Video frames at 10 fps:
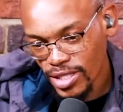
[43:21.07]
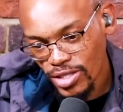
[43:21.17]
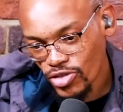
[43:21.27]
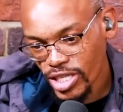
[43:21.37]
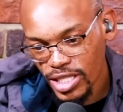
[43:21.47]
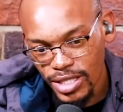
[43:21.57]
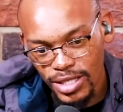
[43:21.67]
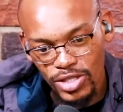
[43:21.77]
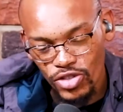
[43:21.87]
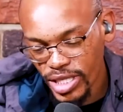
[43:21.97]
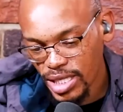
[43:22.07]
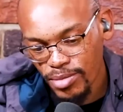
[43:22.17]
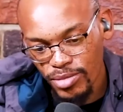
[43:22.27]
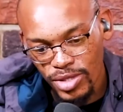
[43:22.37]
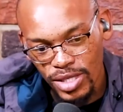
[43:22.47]
Streams,
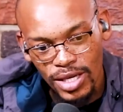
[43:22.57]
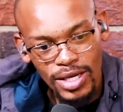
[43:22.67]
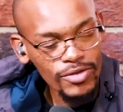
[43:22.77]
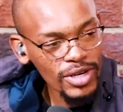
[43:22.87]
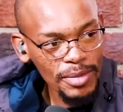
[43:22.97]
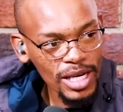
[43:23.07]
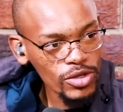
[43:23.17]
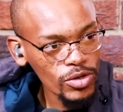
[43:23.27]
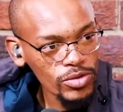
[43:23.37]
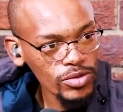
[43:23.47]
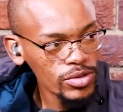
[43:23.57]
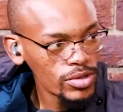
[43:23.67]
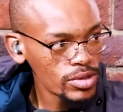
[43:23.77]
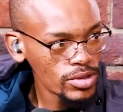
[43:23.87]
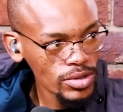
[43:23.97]
ringback
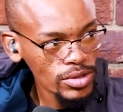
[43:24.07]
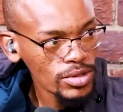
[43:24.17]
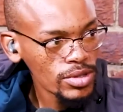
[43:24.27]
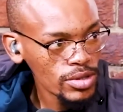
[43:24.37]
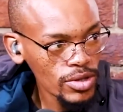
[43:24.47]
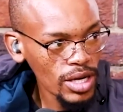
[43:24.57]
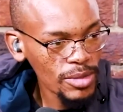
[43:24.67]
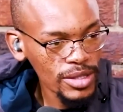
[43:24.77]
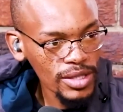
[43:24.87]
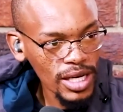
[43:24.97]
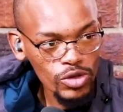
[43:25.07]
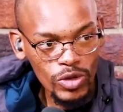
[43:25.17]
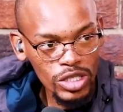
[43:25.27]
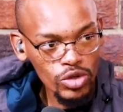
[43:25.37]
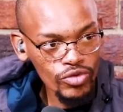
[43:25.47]
tones. You know what I mean?
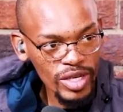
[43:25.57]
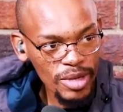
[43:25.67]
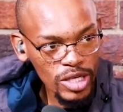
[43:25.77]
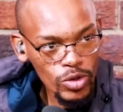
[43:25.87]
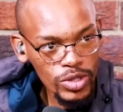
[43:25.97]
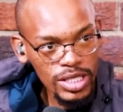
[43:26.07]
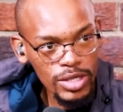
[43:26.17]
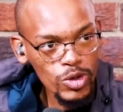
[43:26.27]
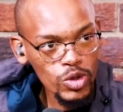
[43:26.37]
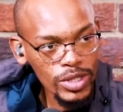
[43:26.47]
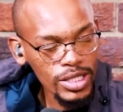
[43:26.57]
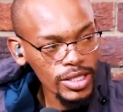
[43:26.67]
22 ringback tones is equal to one